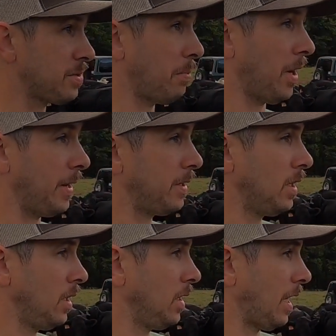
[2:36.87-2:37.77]
but
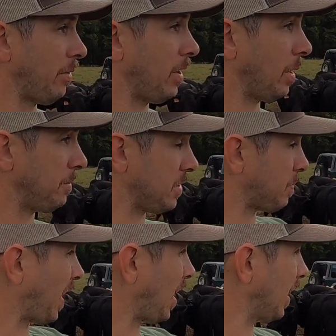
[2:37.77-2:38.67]
that would have helped these
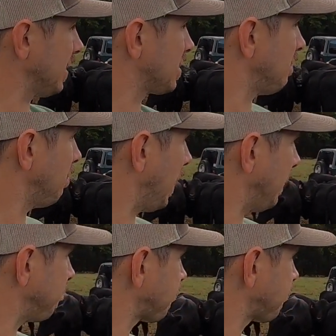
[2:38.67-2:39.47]
ponds. But